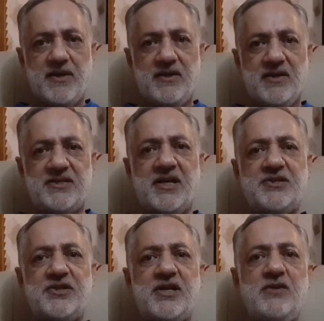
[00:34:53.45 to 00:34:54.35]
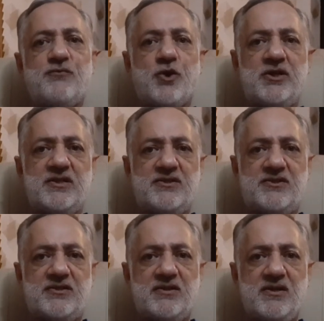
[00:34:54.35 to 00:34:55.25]
Sectarian violence
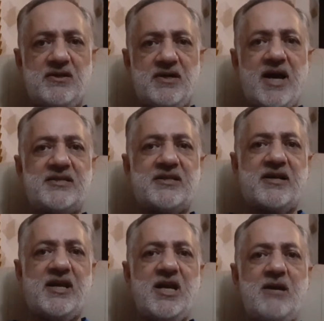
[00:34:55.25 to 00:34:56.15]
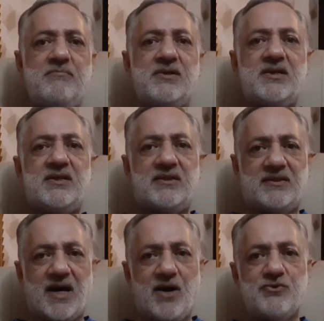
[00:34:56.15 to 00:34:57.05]
has claimed
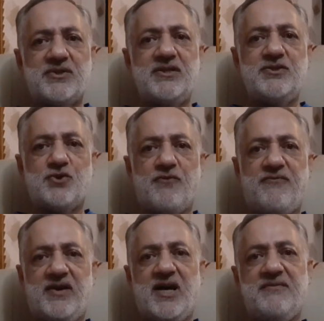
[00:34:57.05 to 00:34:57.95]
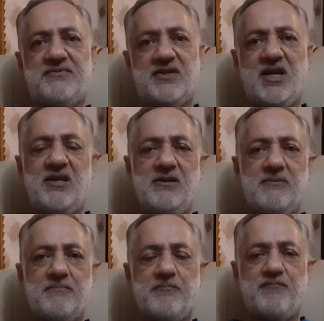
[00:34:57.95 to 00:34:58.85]
thousands of lives in
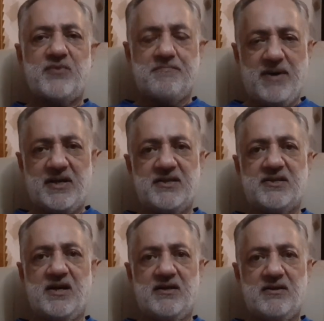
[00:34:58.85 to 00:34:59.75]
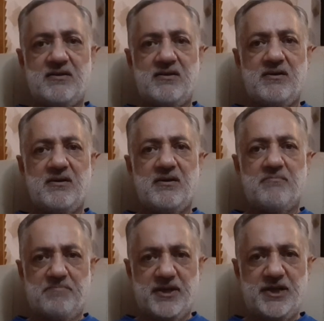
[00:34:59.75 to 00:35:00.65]
Pakistan,
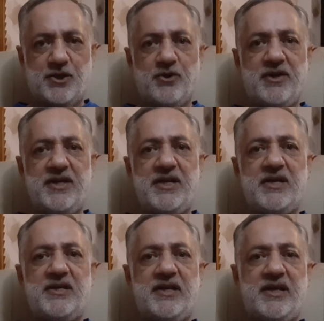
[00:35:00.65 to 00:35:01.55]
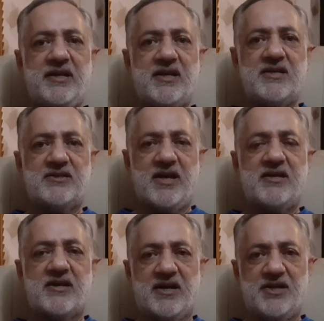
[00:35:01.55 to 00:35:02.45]
particularly in areas like
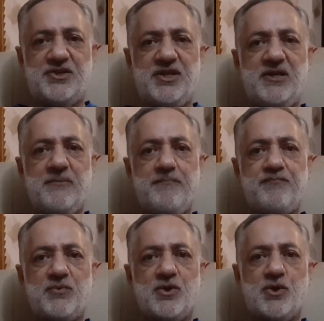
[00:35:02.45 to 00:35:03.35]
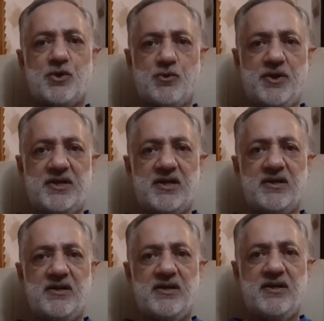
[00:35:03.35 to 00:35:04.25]
Karachi, Quetta,
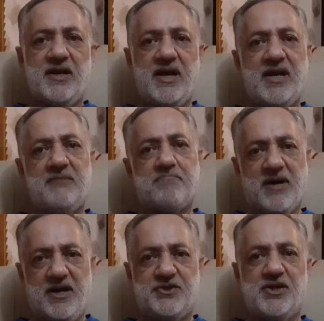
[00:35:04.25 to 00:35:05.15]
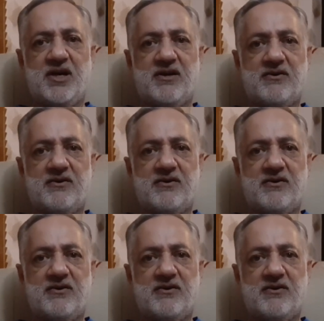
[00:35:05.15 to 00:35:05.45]
and Parachinar.